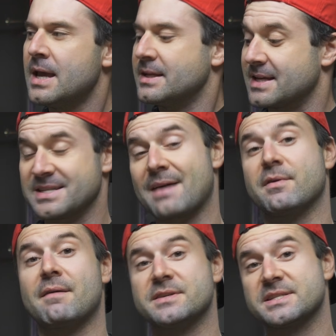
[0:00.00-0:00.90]
doesn't have
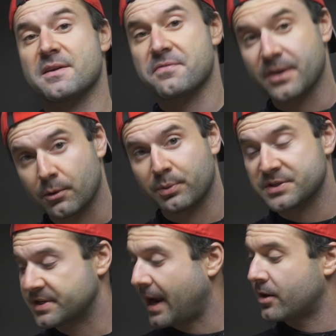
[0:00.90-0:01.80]
obviously a
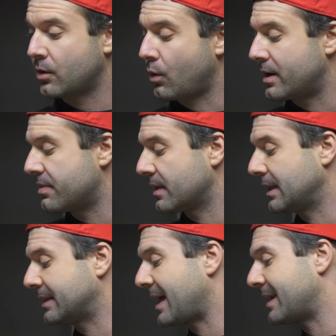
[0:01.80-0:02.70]
fingerprint scanner or anything
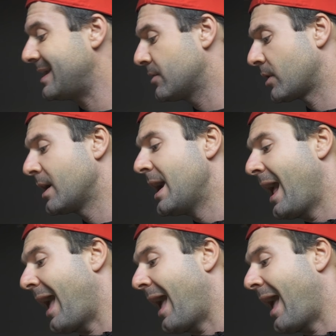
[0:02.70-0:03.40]
like that either.